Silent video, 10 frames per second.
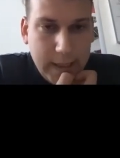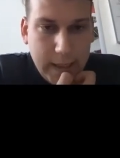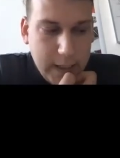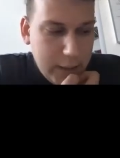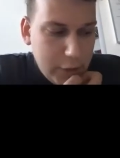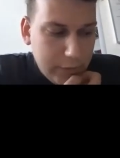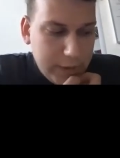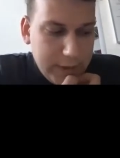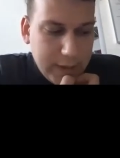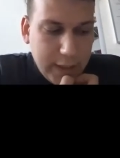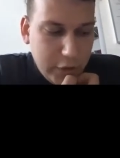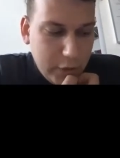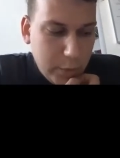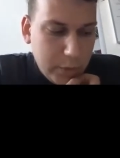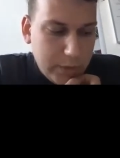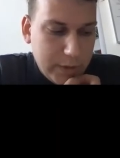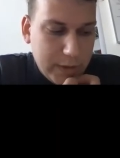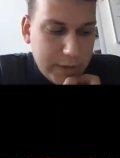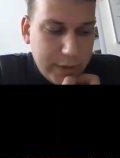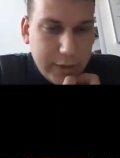Each of these attributes
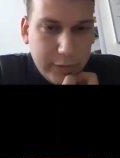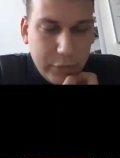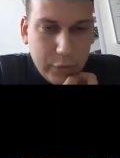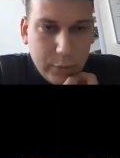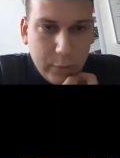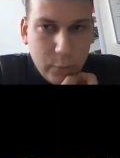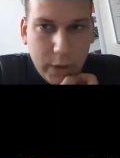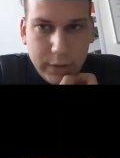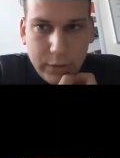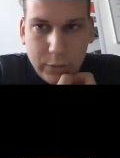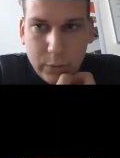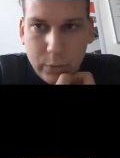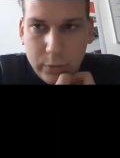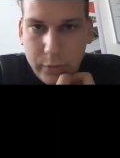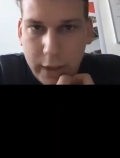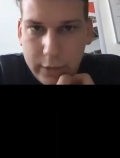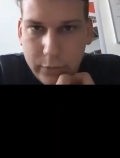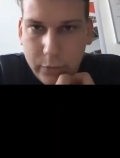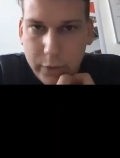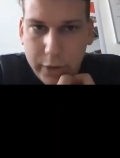is rated from 1 to
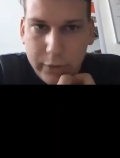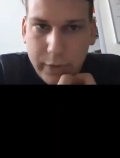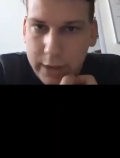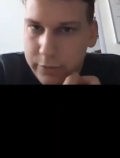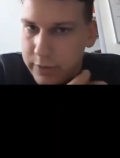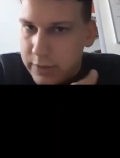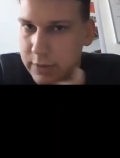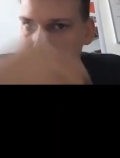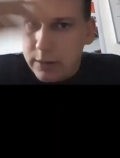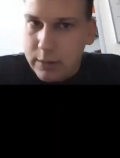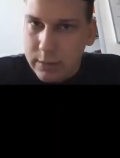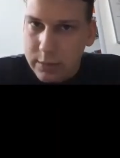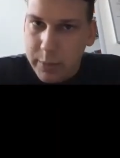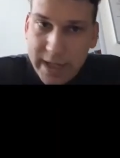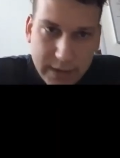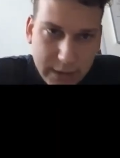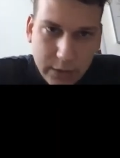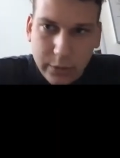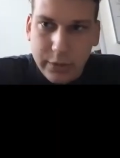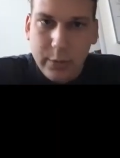5, where 5 is the
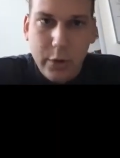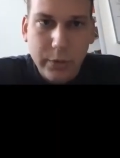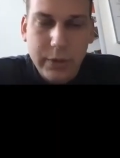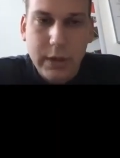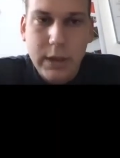best or the most,